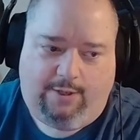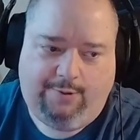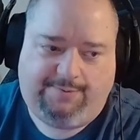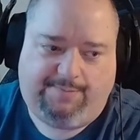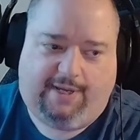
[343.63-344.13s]

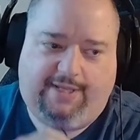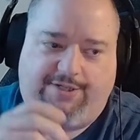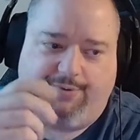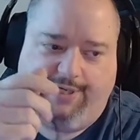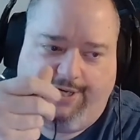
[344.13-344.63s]
Oops, by
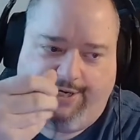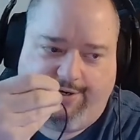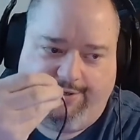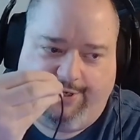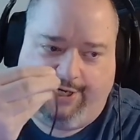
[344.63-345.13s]
this one here.
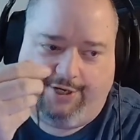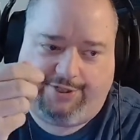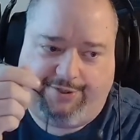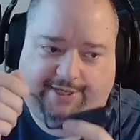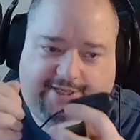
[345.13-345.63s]
You can
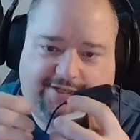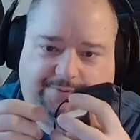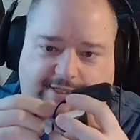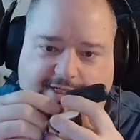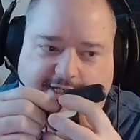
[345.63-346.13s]
also get these
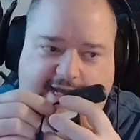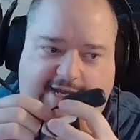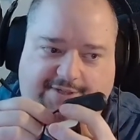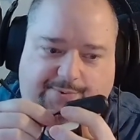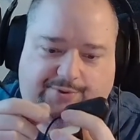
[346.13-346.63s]
with the
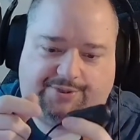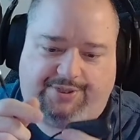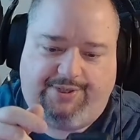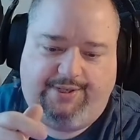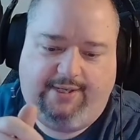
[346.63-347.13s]
detachables,
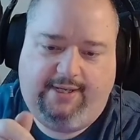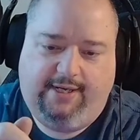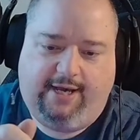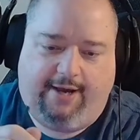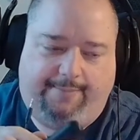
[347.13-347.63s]

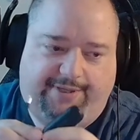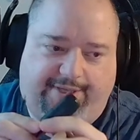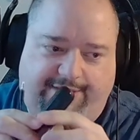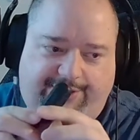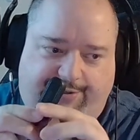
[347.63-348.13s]
but
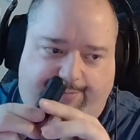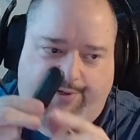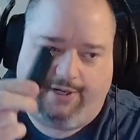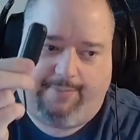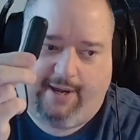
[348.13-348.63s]
these are
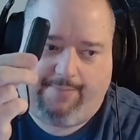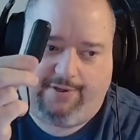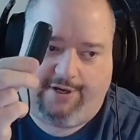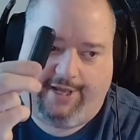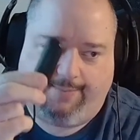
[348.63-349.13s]
pretty
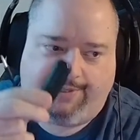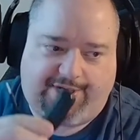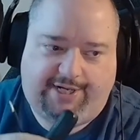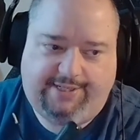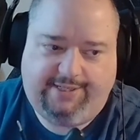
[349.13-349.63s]
popular on
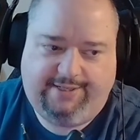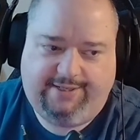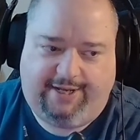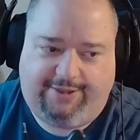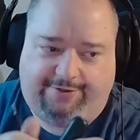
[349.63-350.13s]
Amazon,
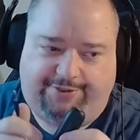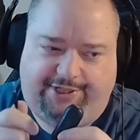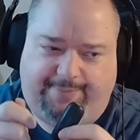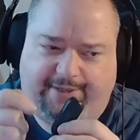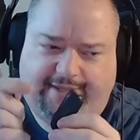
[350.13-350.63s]
and they're
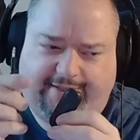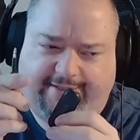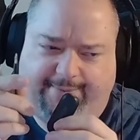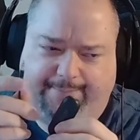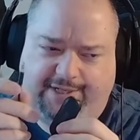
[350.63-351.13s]
cheap. I think
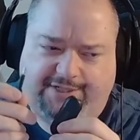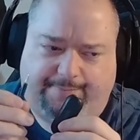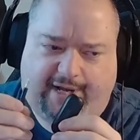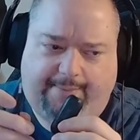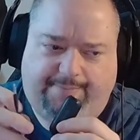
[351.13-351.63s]
$10 a
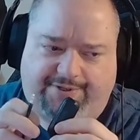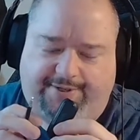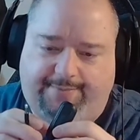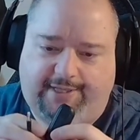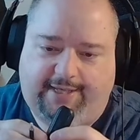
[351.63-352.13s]
pop or
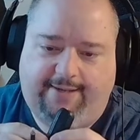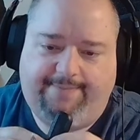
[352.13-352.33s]
something like that.